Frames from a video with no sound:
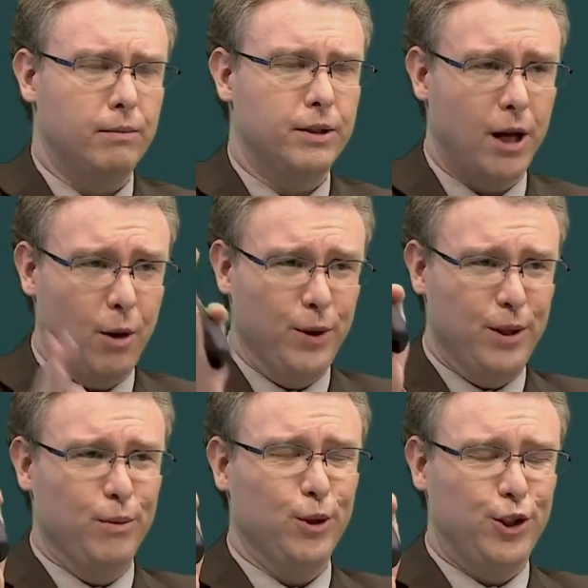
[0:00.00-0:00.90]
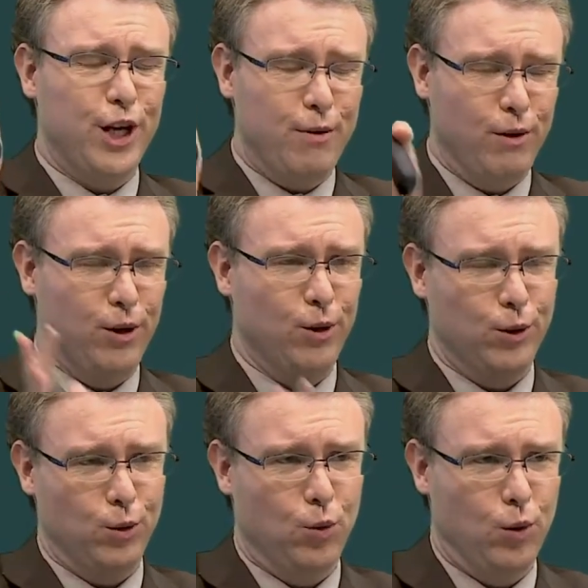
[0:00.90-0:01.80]
start with the most general and go
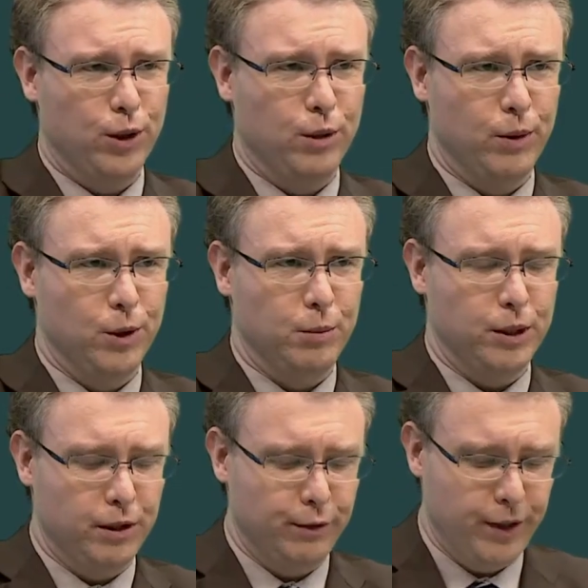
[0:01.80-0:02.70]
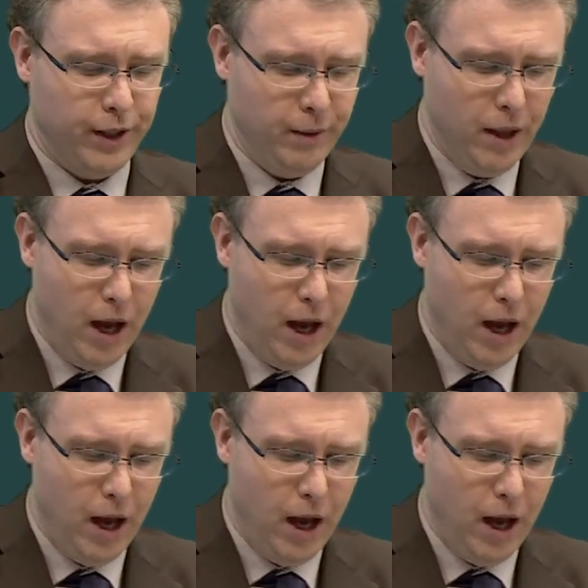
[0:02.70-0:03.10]
towards the most specific.